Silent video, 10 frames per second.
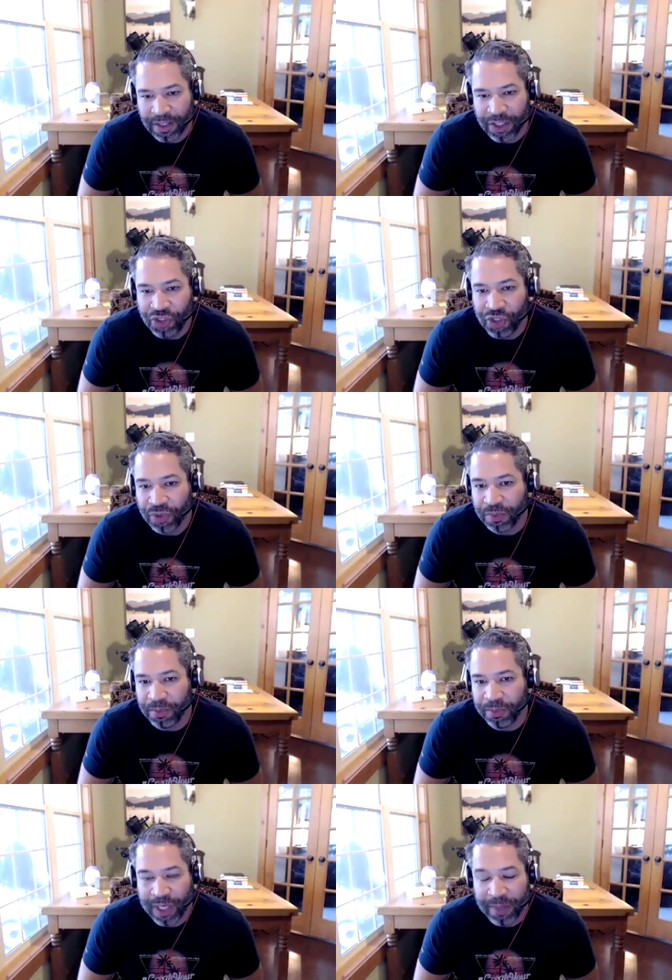Did you
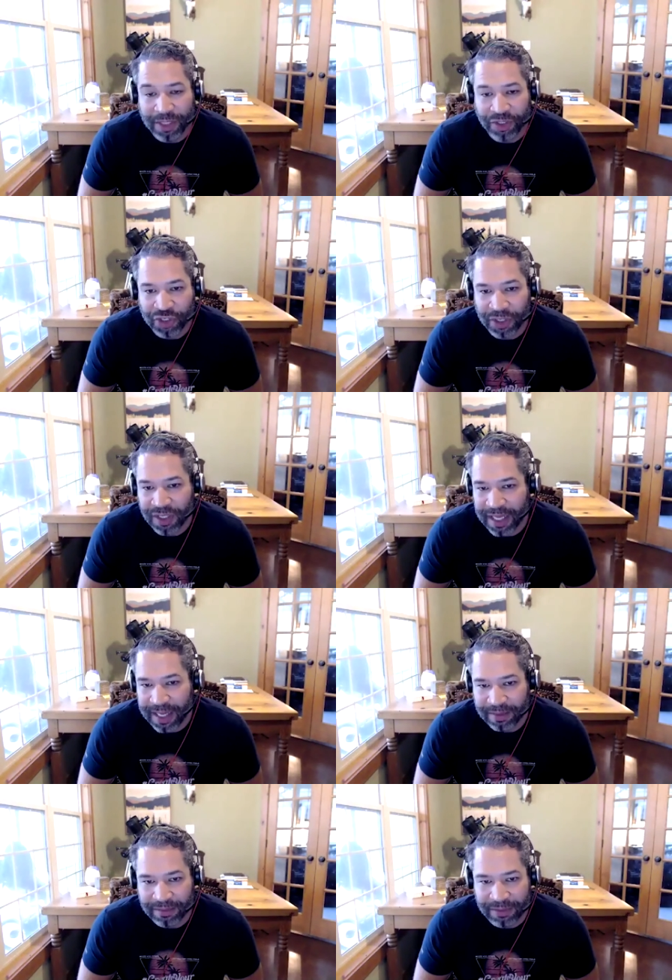pretty much look
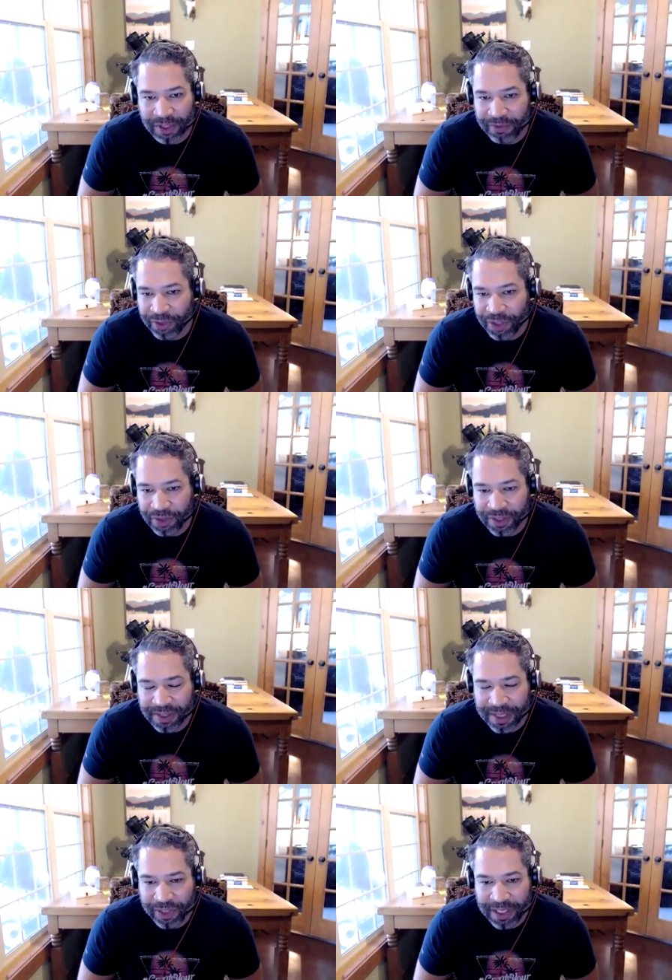for new
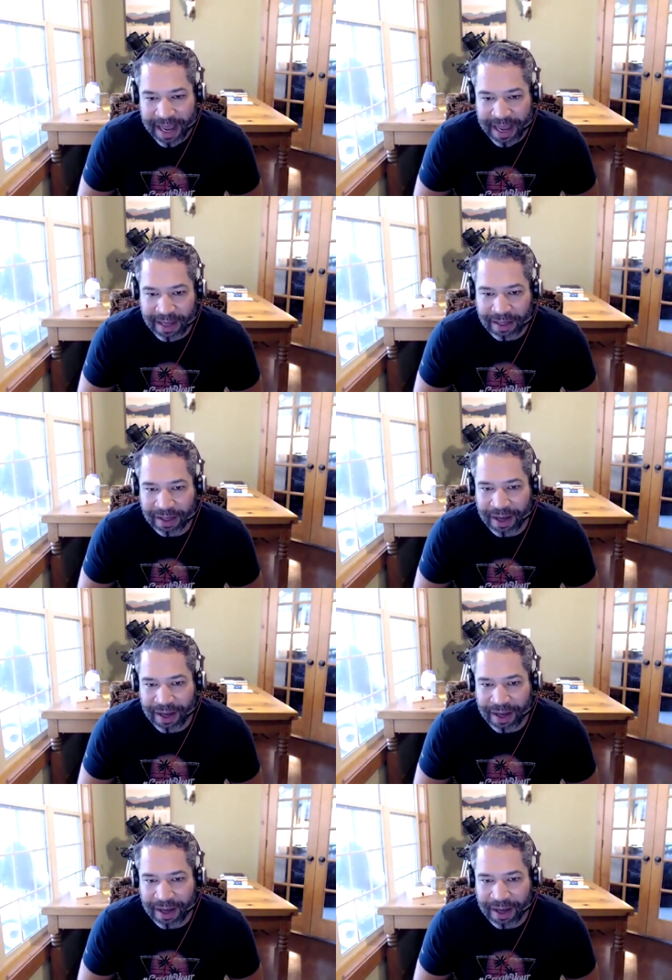deals every day?